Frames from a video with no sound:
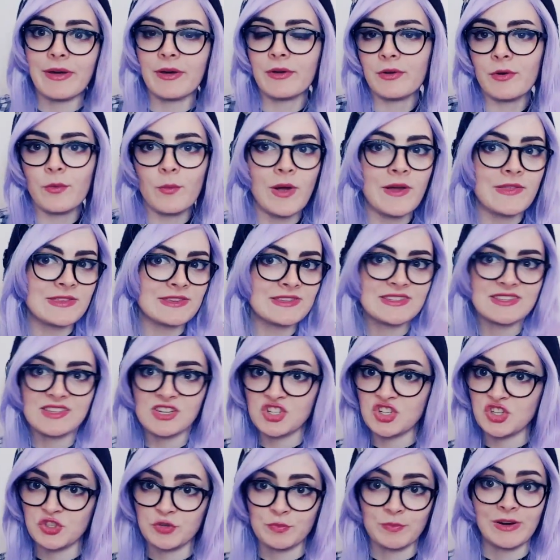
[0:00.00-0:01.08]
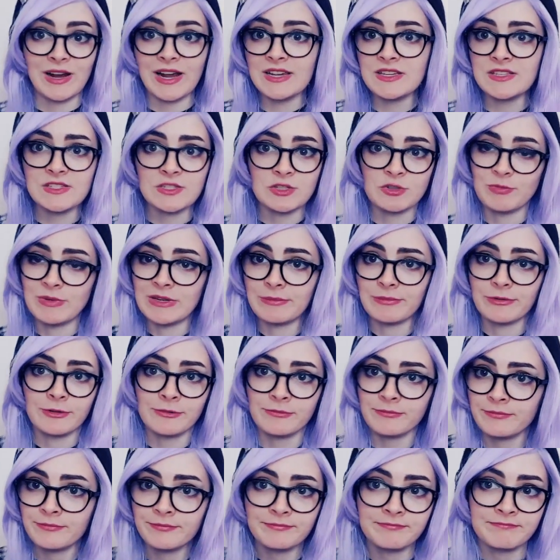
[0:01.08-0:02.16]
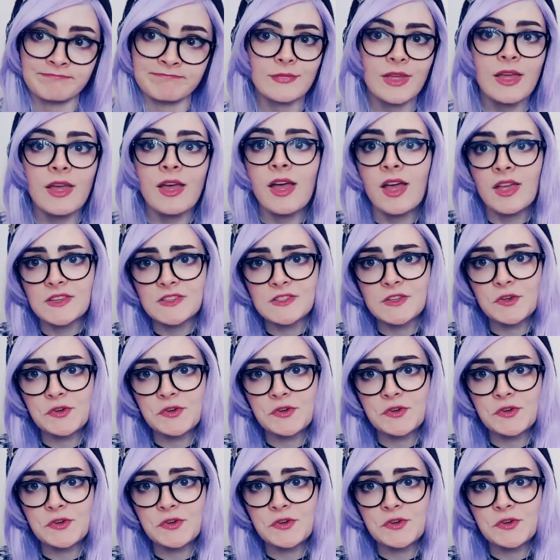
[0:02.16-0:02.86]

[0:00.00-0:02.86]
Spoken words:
I don't know why this is such a surprise to you people.